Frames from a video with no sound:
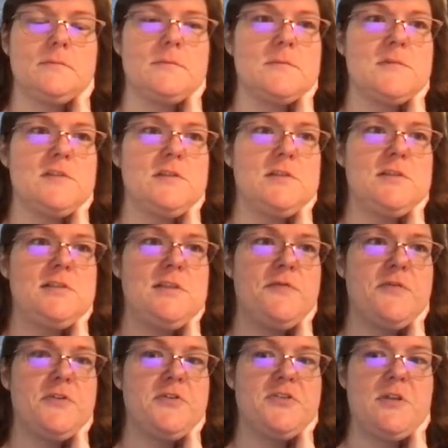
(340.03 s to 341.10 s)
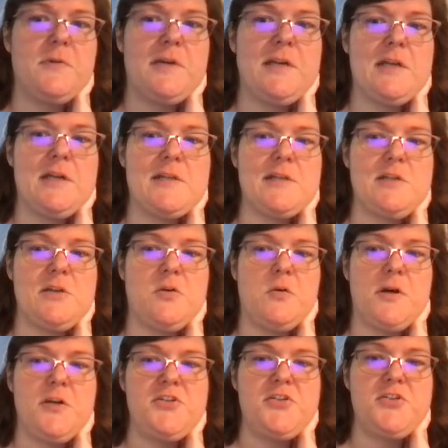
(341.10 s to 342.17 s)
So let's see if there's anyone who has any
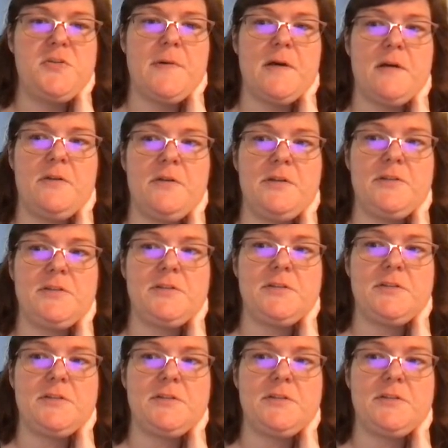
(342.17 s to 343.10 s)
questions about this.